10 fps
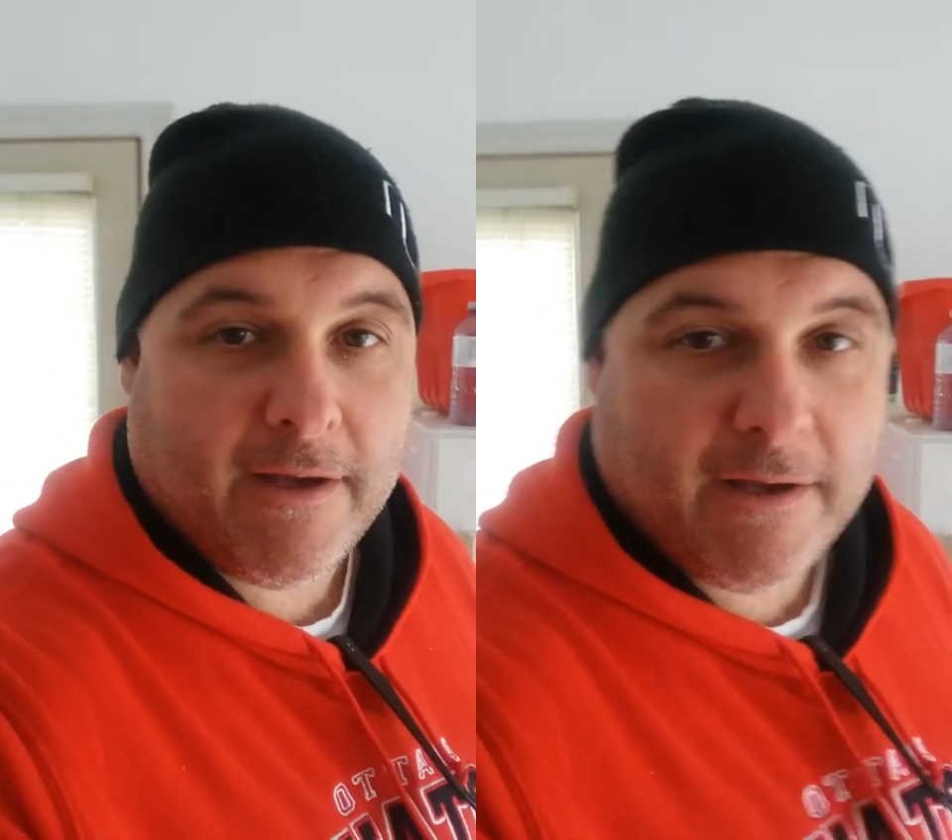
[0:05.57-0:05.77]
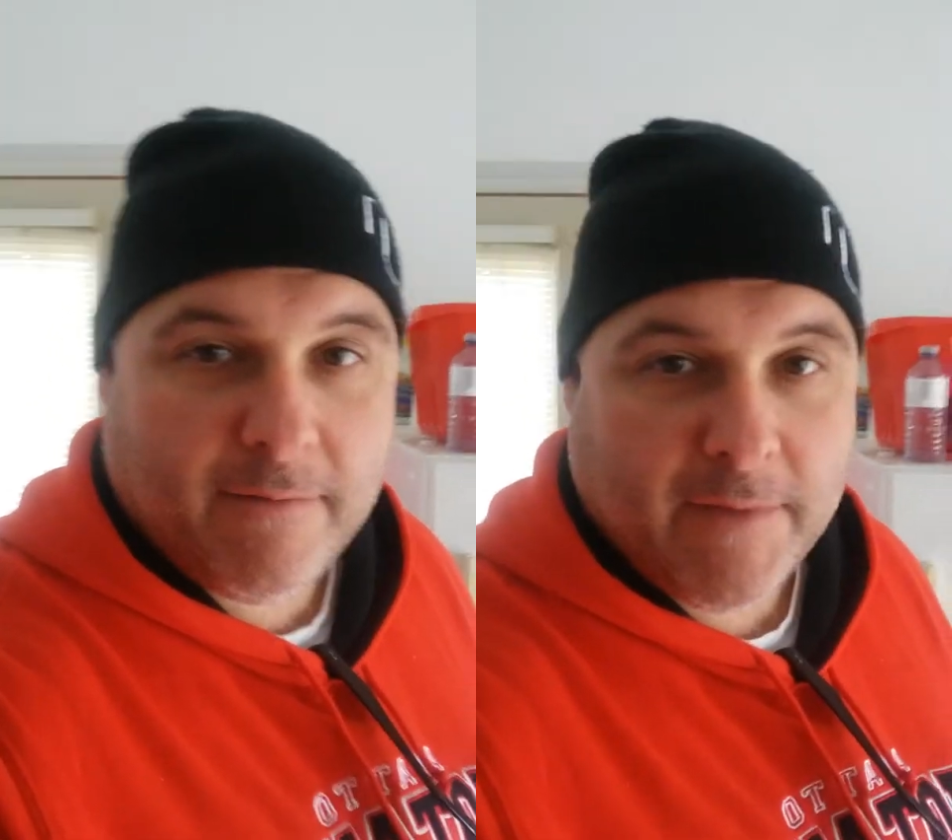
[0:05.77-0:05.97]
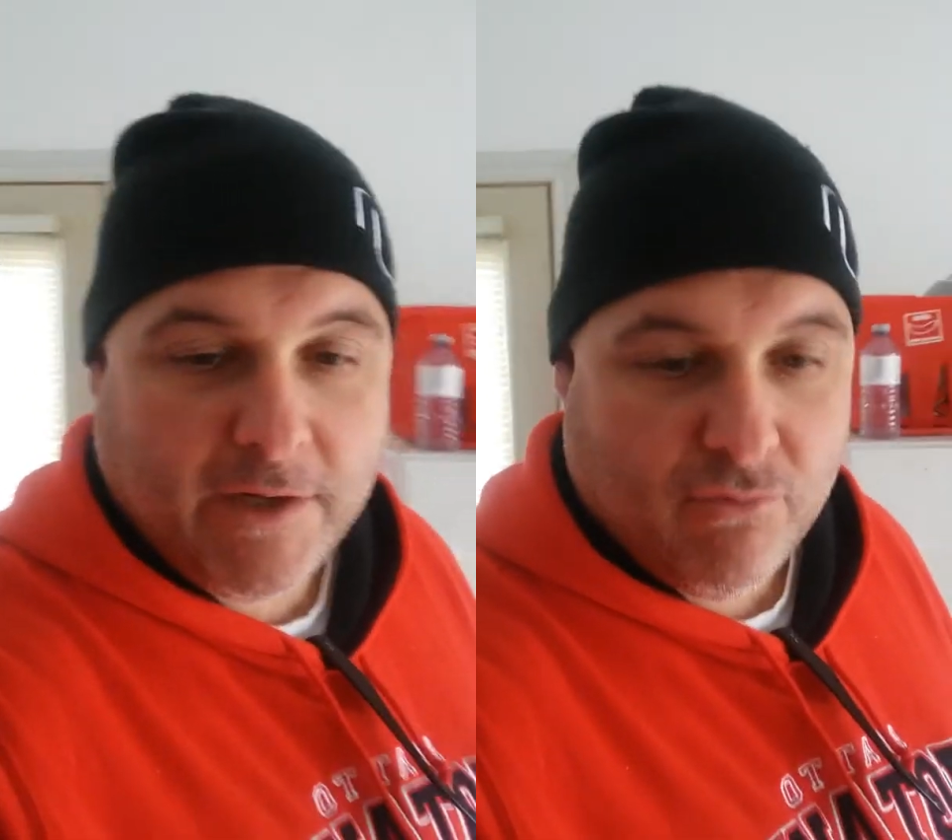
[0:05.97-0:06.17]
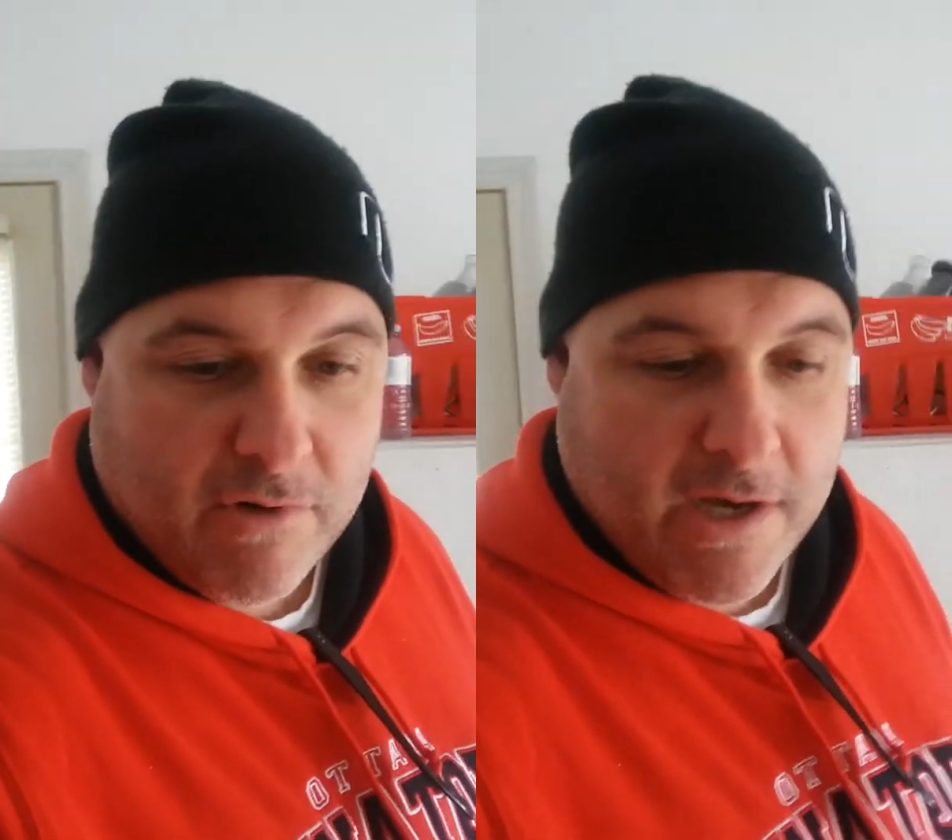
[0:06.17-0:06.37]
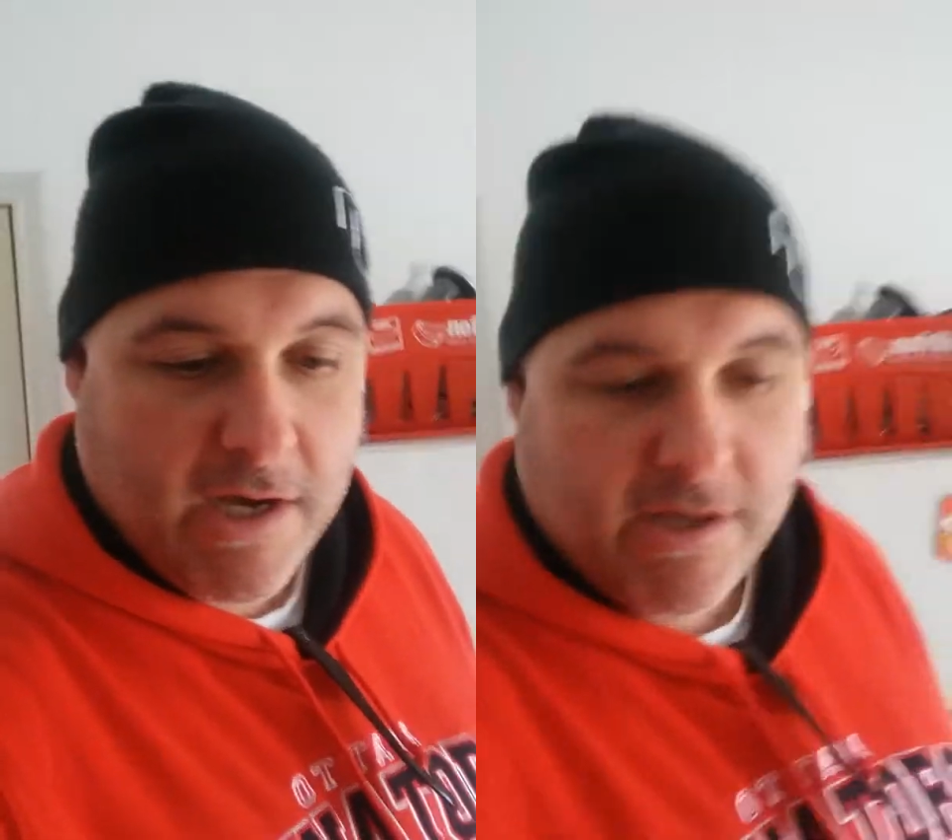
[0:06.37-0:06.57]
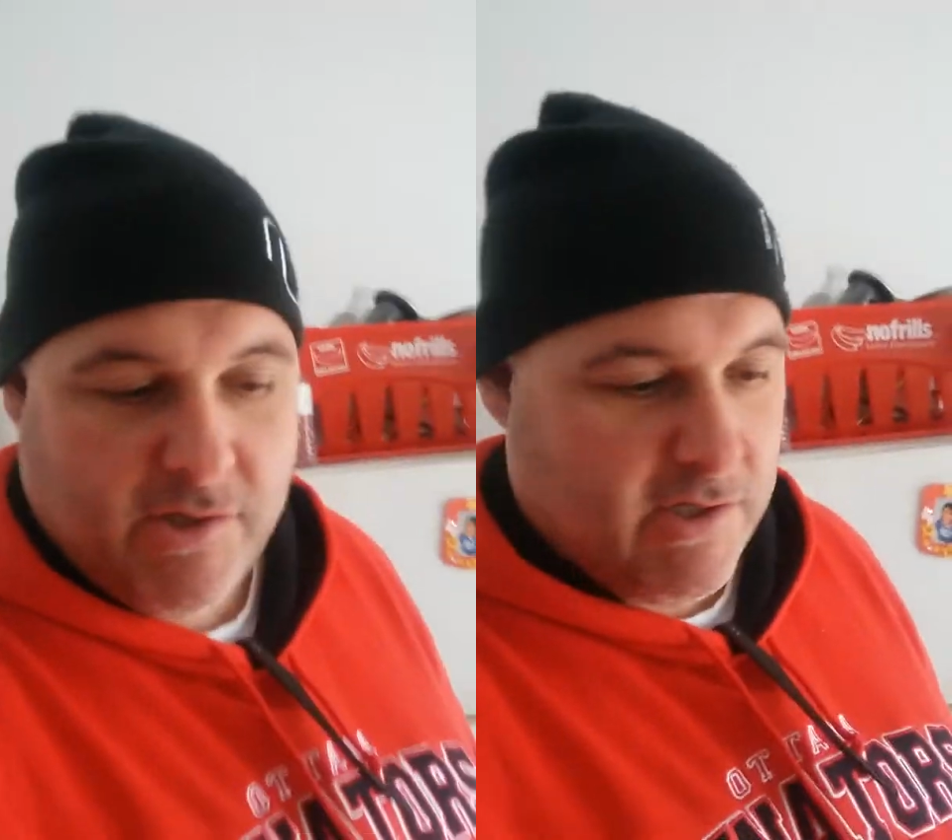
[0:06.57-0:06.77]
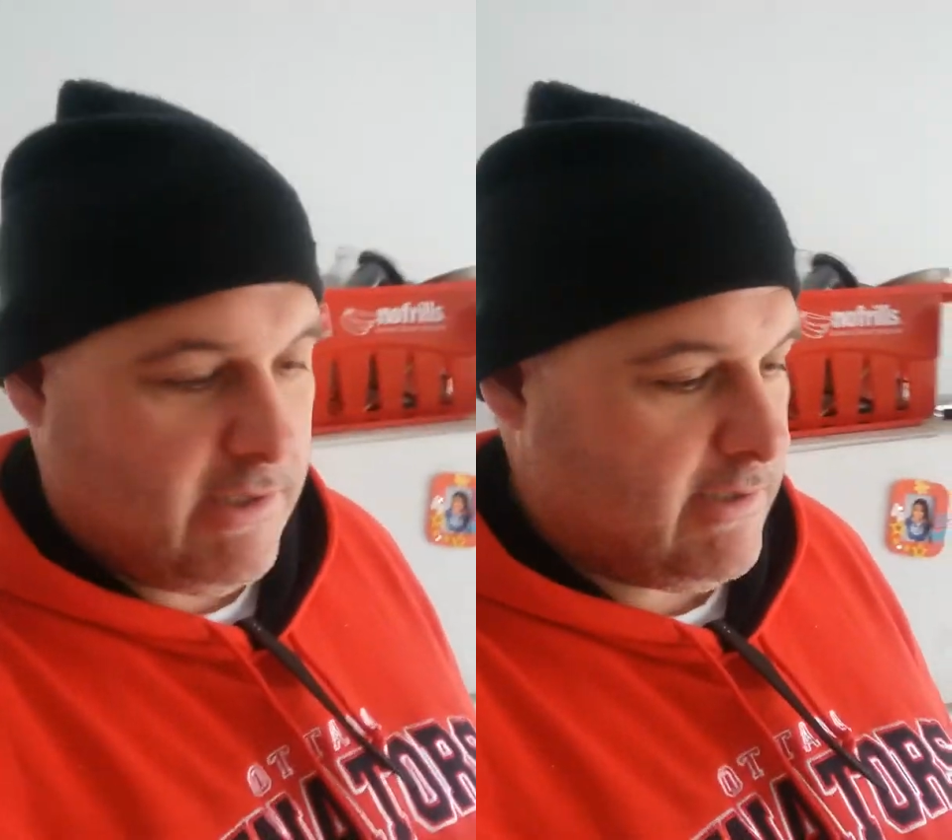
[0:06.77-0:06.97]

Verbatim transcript: uh, in my garage.